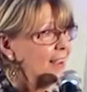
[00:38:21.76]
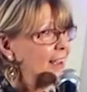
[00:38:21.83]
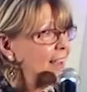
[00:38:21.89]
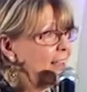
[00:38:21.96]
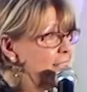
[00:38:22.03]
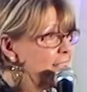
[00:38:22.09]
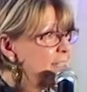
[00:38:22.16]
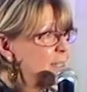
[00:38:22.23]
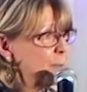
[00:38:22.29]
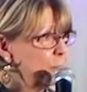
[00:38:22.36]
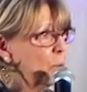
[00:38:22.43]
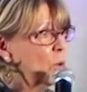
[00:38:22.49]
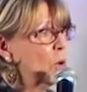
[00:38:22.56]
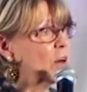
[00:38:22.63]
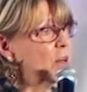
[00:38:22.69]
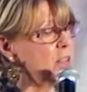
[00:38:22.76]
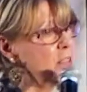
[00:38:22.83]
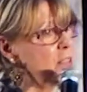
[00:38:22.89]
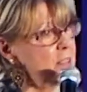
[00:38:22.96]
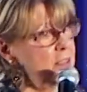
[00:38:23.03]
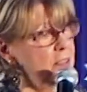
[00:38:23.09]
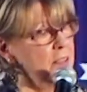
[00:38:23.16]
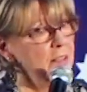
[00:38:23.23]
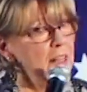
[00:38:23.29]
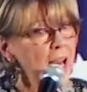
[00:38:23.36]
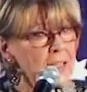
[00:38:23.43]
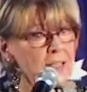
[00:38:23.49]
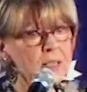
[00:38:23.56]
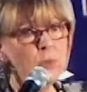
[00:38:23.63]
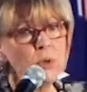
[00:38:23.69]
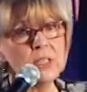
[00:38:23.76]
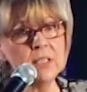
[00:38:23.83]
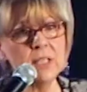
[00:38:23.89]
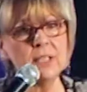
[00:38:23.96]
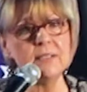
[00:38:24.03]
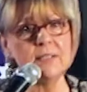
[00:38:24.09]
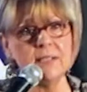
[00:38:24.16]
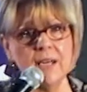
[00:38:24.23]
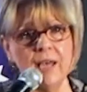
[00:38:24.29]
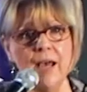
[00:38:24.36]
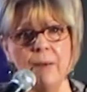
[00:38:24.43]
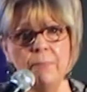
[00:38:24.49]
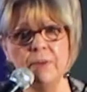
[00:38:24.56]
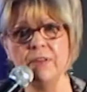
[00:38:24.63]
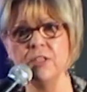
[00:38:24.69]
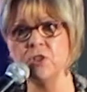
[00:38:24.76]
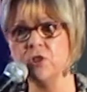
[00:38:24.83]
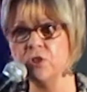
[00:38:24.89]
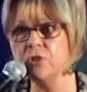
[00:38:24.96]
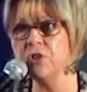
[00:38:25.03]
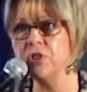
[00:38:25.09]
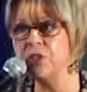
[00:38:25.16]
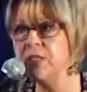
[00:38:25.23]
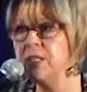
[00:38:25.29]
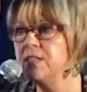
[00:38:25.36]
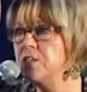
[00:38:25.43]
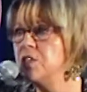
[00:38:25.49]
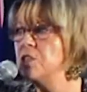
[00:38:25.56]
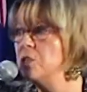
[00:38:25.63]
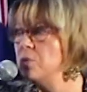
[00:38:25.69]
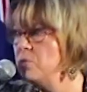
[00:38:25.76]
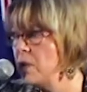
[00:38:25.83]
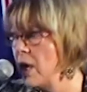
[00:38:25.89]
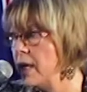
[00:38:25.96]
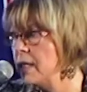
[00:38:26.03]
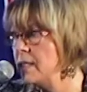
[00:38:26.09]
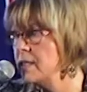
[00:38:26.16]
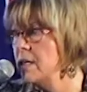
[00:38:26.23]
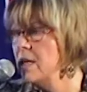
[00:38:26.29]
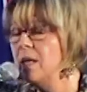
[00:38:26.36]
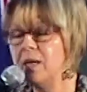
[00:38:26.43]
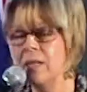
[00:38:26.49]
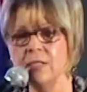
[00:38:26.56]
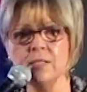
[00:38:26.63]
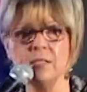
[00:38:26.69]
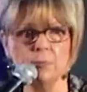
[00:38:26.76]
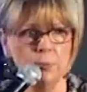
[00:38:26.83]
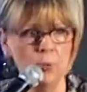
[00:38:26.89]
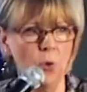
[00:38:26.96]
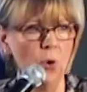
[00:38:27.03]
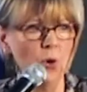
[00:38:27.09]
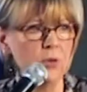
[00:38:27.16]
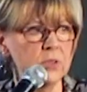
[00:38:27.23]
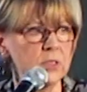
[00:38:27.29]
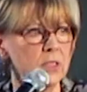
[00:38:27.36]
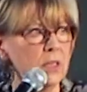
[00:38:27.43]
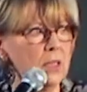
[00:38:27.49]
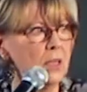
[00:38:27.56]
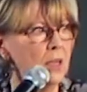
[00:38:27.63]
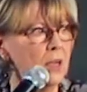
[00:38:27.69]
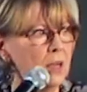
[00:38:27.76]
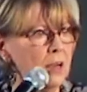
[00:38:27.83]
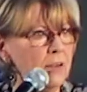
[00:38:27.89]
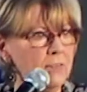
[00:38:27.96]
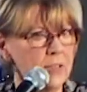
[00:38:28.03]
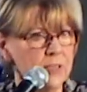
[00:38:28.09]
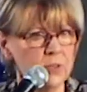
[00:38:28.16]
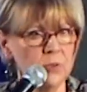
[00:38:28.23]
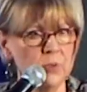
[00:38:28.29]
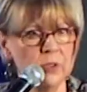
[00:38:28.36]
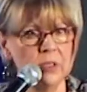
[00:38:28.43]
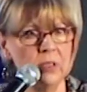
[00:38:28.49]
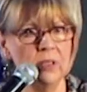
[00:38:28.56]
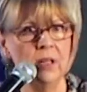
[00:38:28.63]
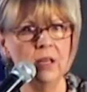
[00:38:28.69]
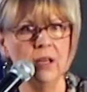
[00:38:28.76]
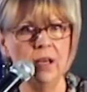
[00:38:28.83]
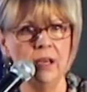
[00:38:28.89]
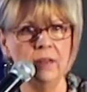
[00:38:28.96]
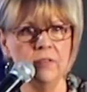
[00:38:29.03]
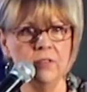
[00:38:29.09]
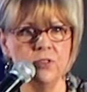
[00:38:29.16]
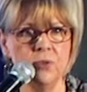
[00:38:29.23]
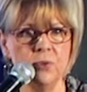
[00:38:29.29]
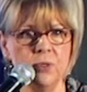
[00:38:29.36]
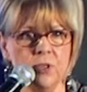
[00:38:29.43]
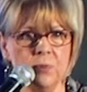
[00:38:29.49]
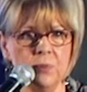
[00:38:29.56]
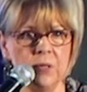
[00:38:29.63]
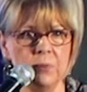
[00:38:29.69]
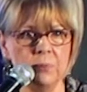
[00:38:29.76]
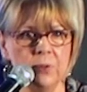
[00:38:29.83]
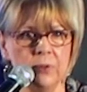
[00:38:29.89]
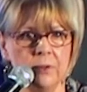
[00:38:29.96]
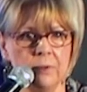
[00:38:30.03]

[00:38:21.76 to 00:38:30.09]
in support. That's what needs to happen. The church needs to unite in support of Israel and the Jewish people.